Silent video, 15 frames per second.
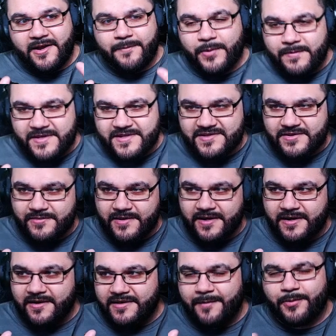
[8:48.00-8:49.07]

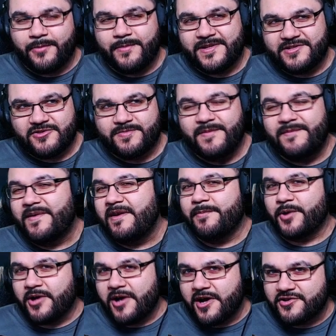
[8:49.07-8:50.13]
not promiscuous, but very
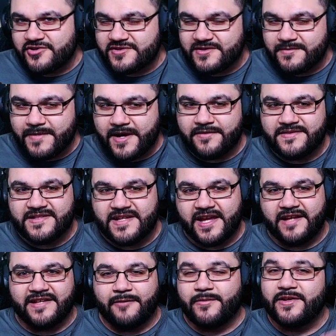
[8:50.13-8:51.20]
precautious about
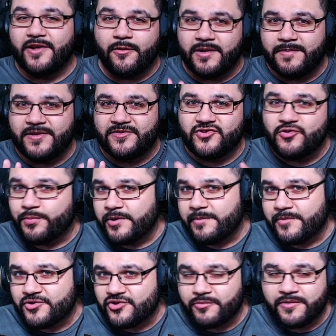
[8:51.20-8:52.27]
saying that we don't want to be too
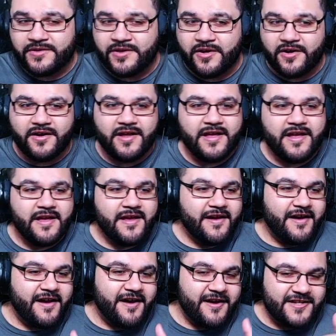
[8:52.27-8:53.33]
premature with our
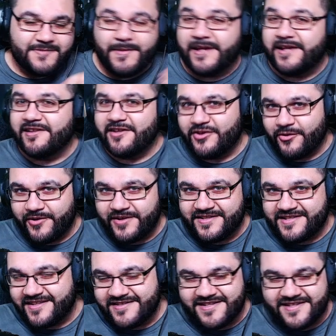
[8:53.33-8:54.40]
speculatory
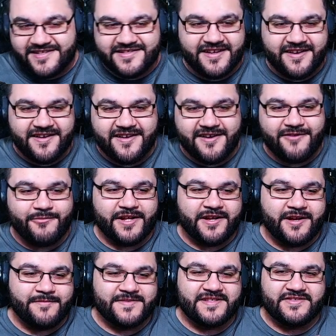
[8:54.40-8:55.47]
senses when it
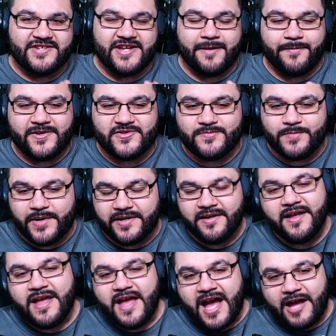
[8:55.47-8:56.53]
comes to champions. But
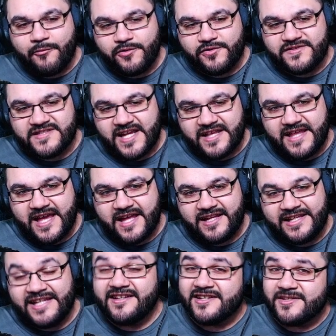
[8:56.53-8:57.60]
I will say
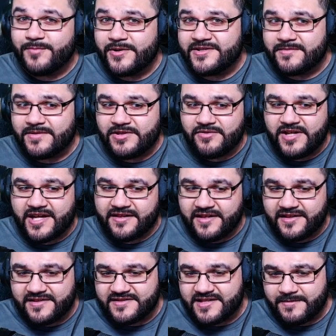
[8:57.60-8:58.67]
that he does bring something unique. I
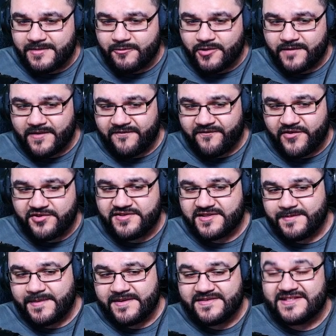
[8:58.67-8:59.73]
think this is going to be one of our first
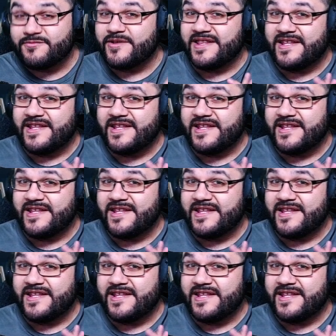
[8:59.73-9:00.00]
experiences with